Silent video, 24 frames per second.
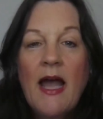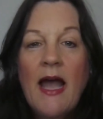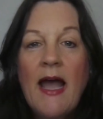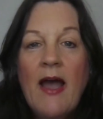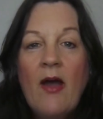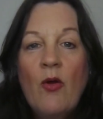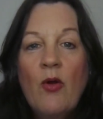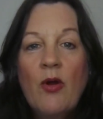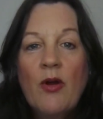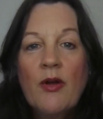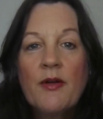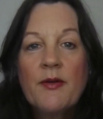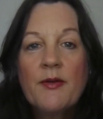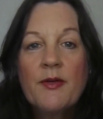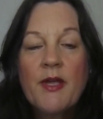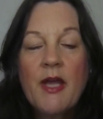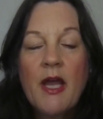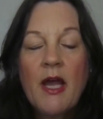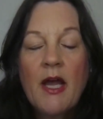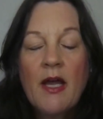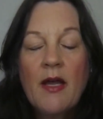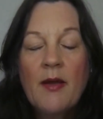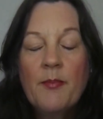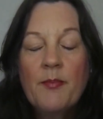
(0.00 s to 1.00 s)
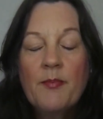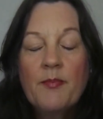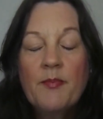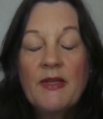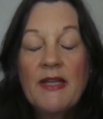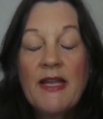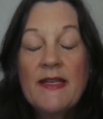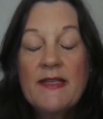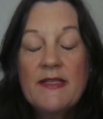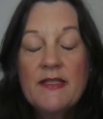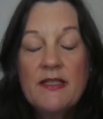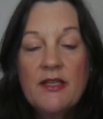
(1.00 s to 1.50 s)
Our
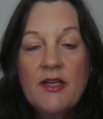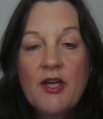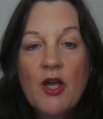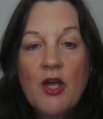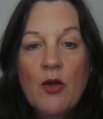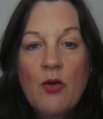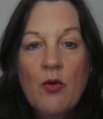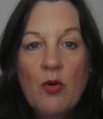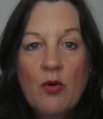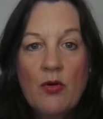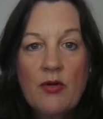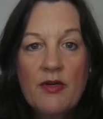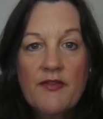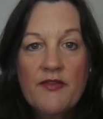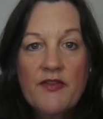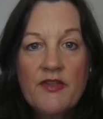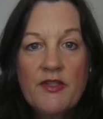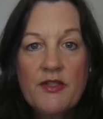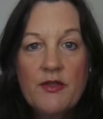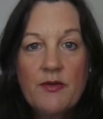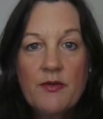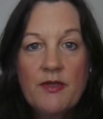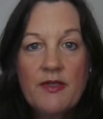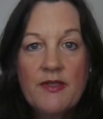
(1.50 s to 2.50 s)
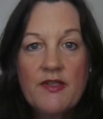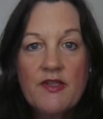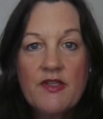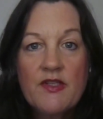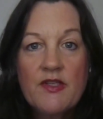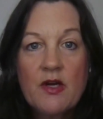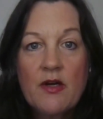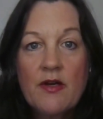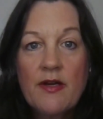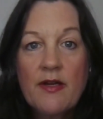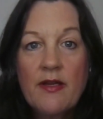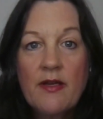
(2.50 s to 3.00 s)
blended cohort of students
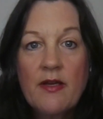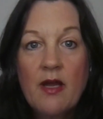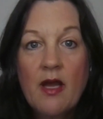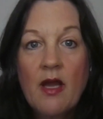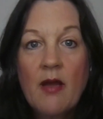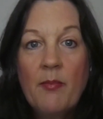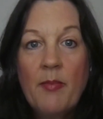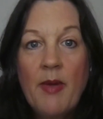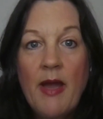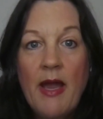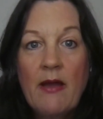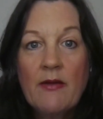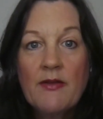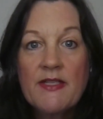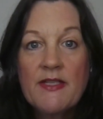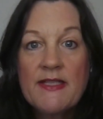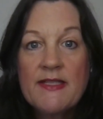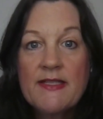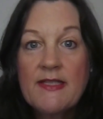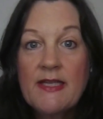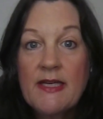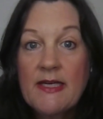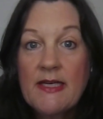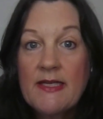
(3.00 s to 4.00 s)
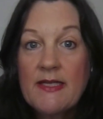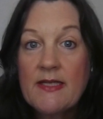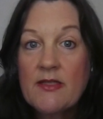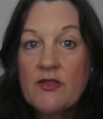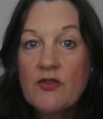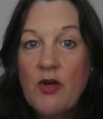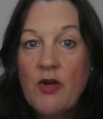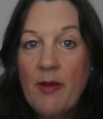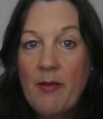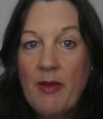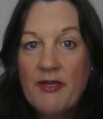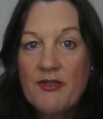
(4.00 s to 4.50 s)
started about 6
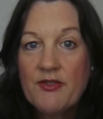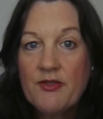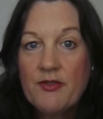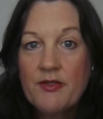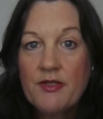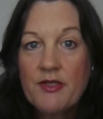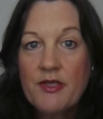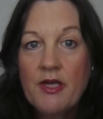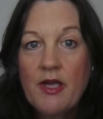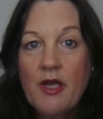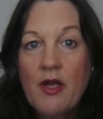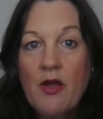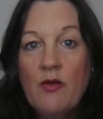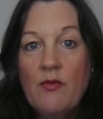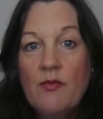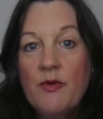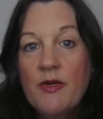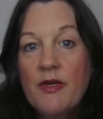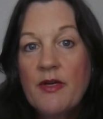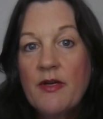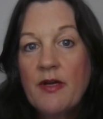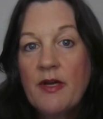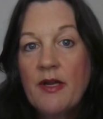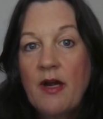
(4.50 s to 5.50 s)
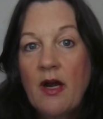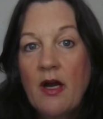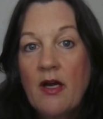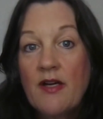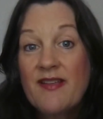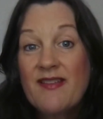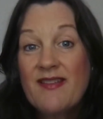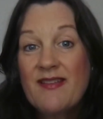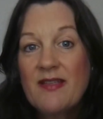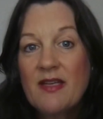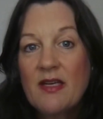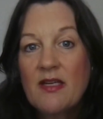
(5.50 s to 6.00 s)
trimesters ago. We're in our
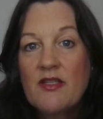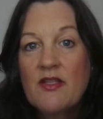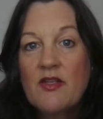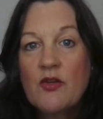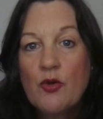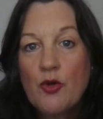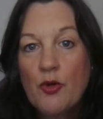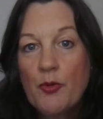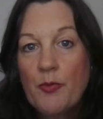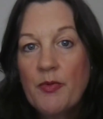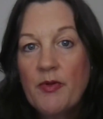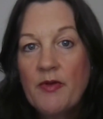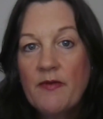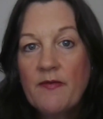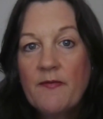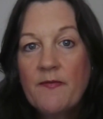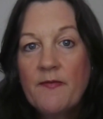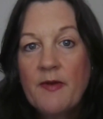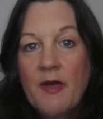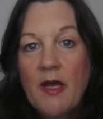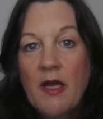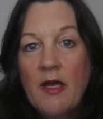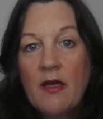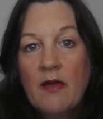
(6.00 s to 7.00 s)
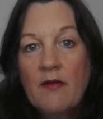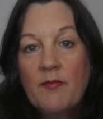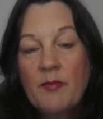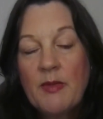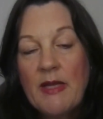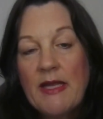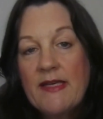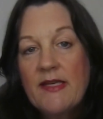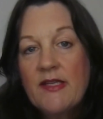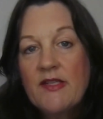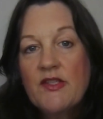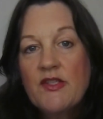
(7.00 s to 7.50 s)
6th group of
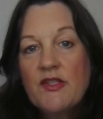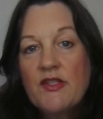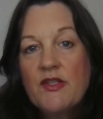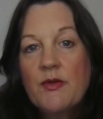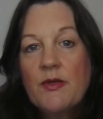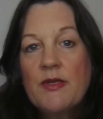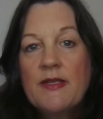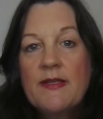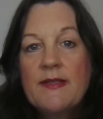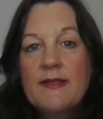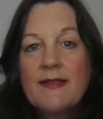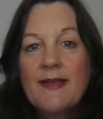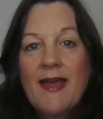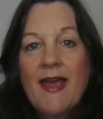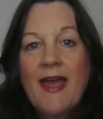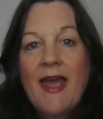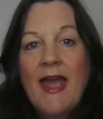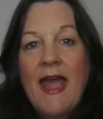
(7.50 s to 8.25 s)
blended students.